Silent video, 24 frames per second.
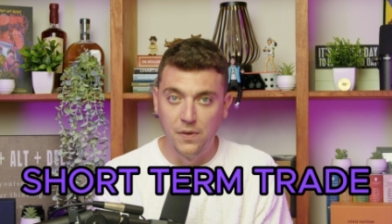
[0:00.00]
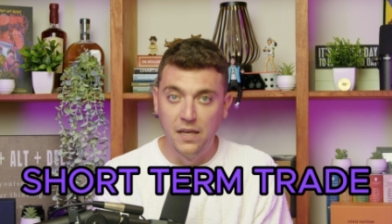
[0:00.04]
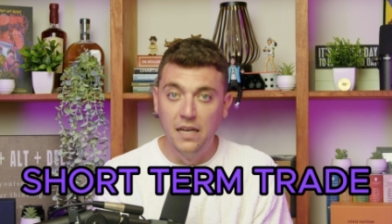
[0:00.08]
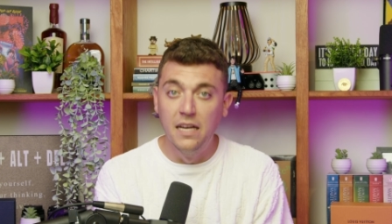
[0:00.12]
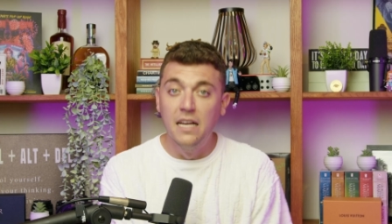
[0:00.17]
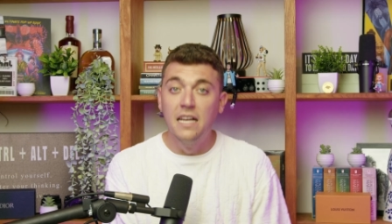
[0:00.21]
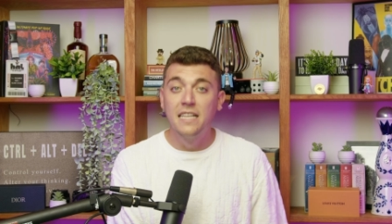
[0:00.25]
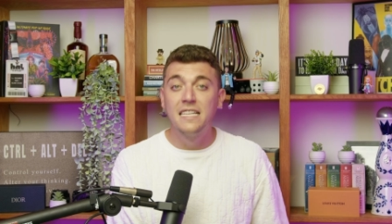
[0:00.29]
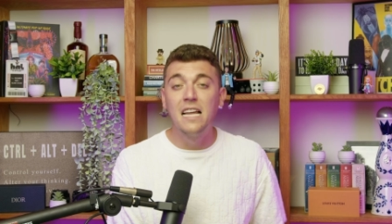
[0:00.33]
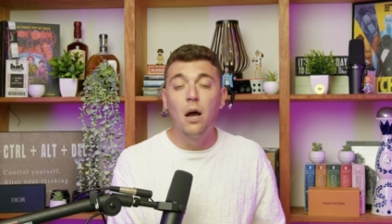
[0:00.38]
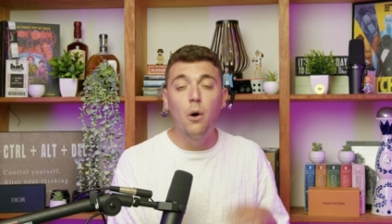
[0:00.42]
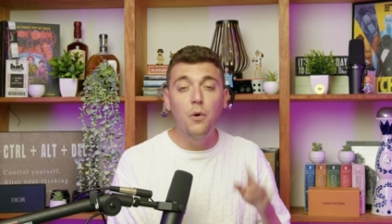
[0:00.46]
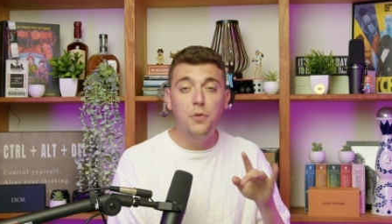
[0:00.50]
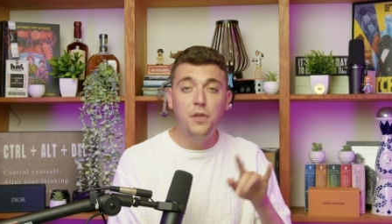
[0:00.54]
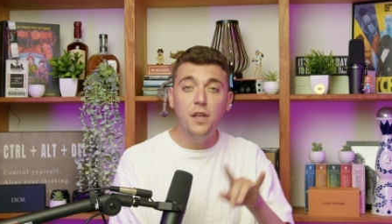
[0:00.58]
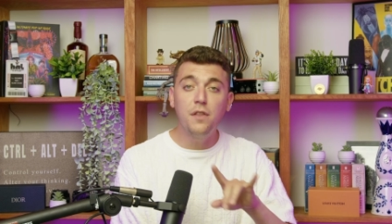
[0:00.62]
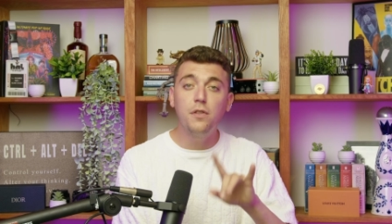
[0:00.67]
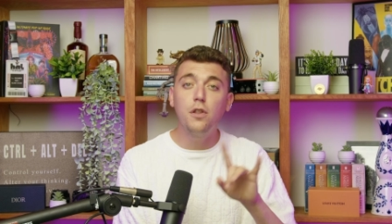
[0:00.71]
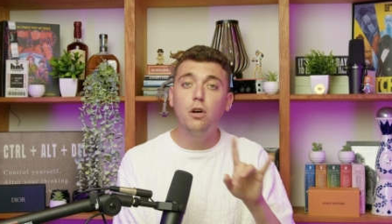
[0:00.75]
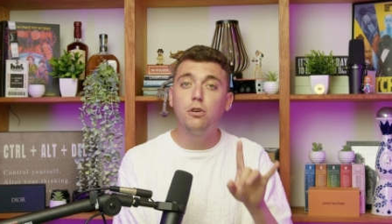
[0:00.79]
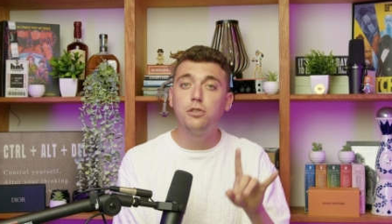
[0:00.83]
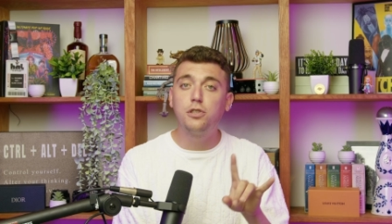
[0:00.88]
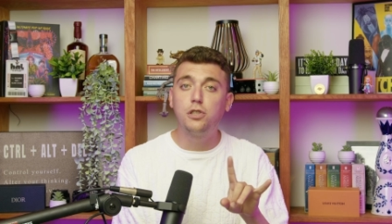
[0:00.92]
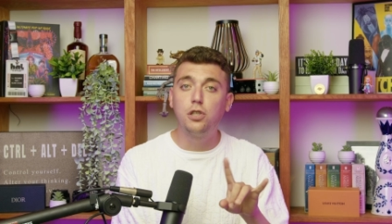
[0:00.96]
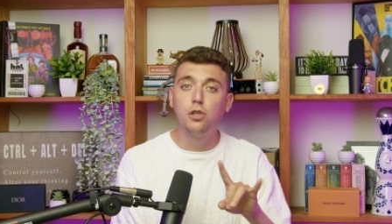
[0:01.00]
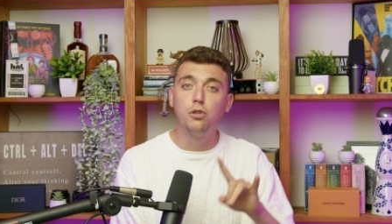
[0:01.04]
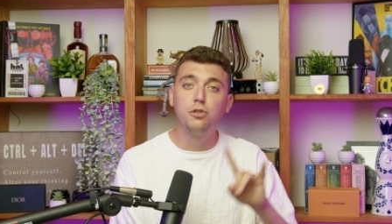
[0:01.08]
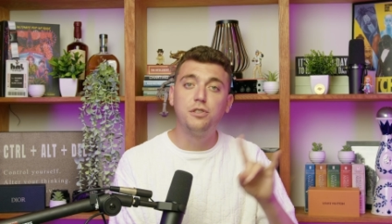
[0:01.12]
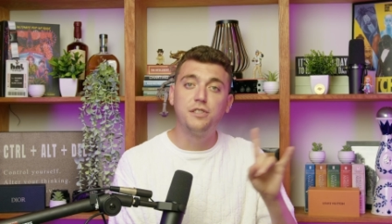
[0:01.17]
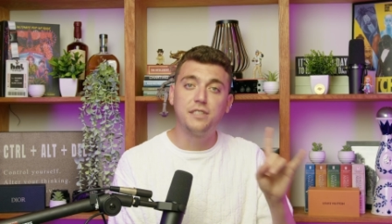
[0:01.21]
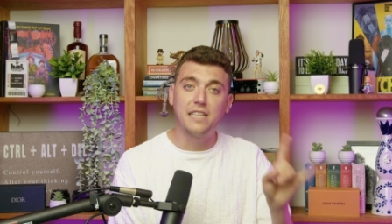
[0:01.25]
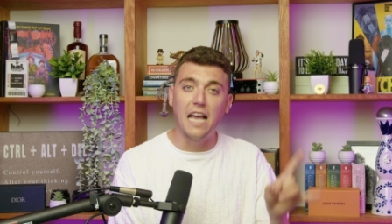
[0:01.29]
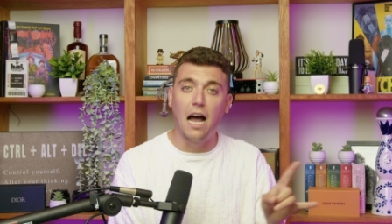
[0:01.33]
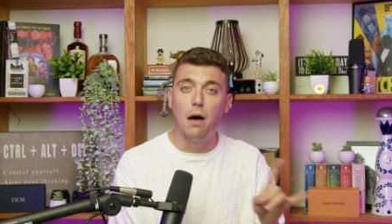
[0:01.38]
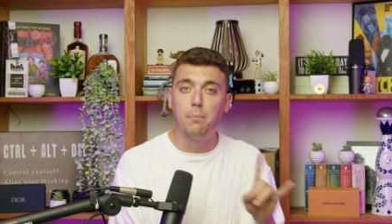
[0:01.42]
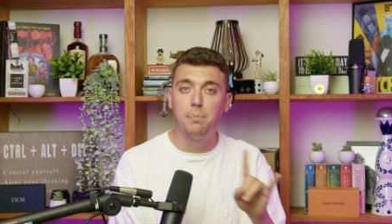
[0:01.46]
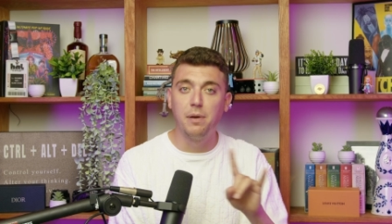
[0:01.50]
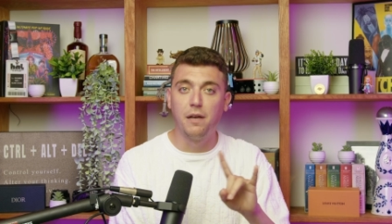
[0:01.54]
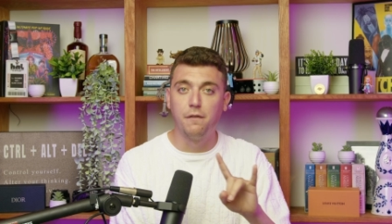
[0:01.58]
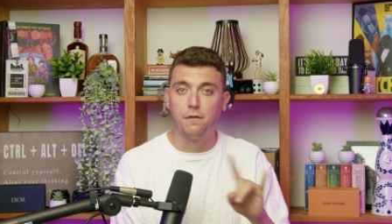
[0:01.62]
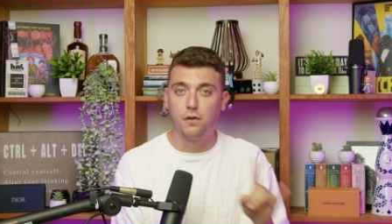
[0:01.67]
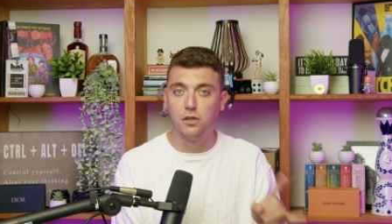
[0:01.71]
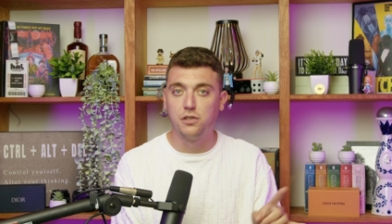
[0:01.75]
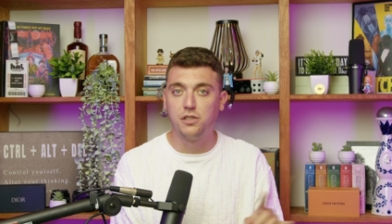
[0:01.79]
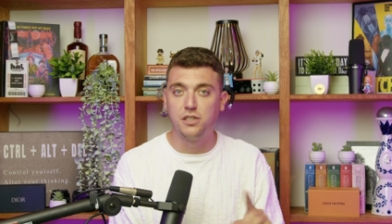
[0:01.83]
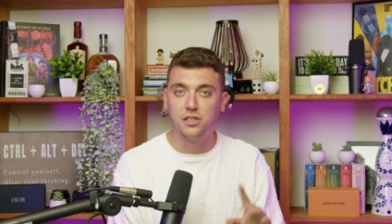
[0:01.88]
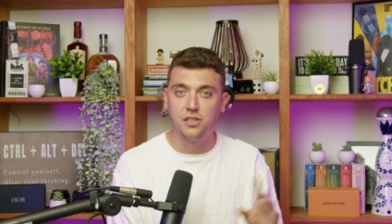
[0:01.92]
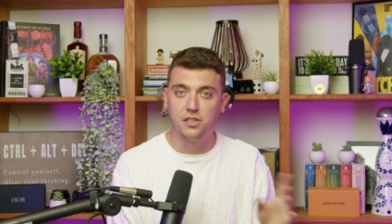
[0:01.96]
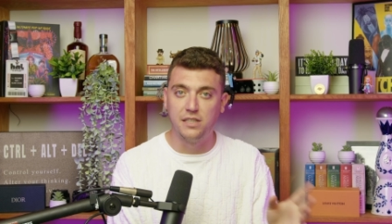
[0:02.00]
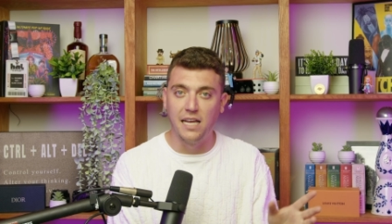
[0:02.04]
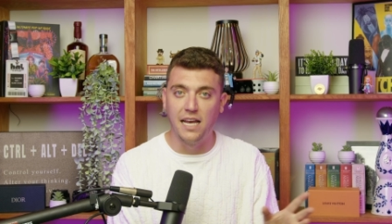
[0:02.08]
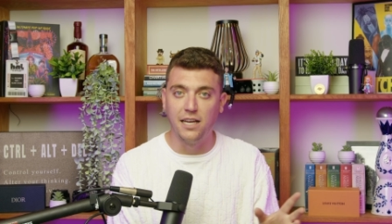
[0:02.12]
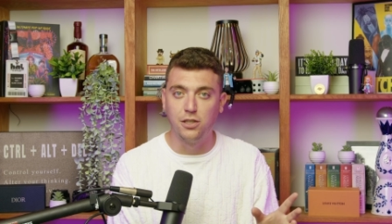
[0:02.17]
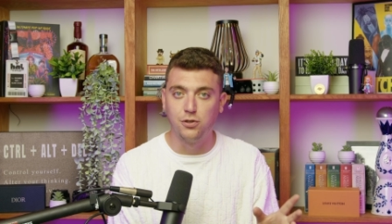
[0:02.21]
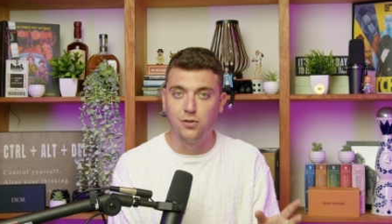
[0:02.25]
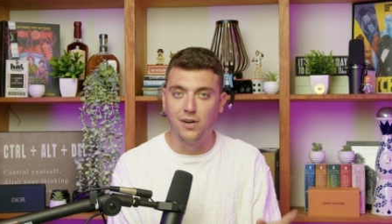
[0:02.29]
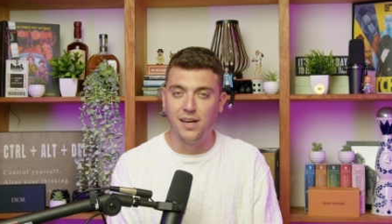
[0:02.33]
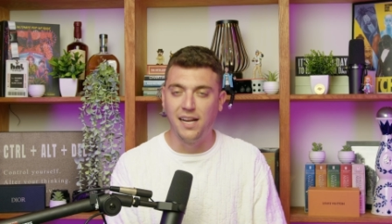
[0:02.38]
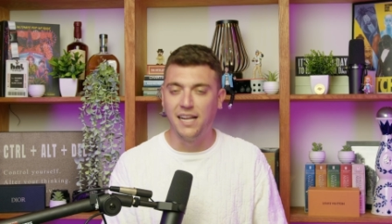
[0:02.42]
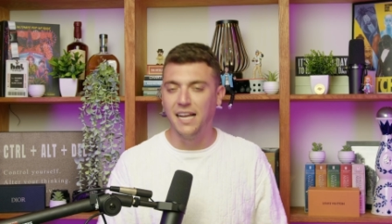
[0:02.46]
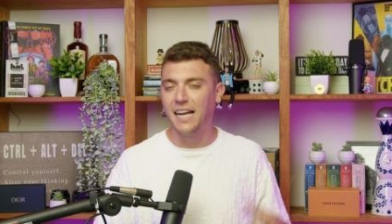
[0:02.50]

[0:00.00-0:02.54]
Now, within those two, scalping versus day trading,